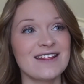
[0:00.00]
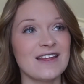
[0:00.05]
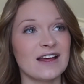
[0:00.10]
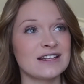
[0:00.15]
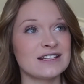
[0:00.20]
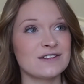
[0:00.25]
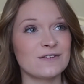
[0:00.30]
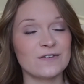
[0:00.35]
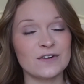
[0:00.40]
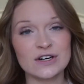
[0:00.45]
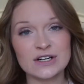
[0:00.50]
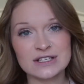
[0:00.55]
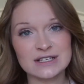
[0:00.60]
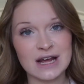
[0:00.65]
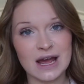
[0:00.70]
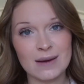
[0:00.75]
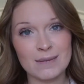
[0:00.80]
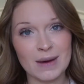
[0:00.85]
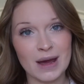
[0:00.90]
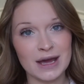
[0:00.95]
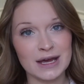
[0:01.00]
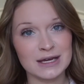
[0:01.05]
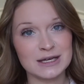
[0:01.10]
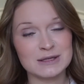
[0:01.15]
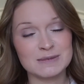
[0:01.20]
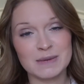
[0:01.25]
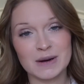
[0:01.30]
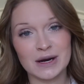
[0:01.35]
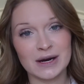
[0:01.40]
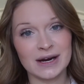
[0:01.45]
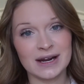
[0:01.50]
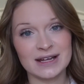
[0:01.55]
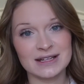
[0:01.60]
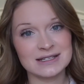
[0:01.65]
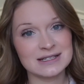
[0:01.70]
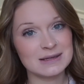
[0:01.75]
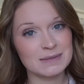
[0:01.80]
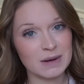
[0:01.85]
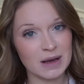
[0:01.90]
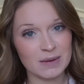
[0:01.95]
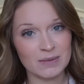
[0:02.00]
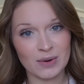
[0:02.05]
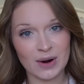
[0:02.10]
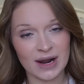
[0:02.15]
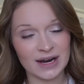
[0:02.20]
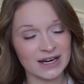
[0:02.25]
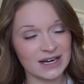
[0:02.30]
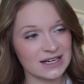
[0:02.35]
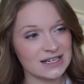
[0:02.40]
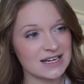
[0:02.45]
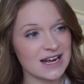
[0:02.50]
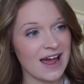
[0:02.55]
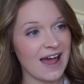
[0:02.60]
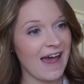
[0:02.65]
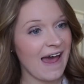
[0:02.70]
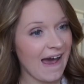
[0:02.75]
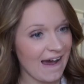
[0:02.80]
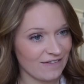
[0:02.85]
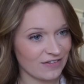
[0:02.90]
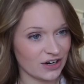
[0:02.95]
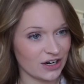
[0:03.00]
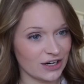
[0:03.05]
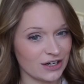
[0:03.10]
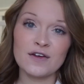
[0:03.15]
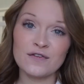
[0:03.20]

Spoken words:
that's the first time I experienced being pregnant ever.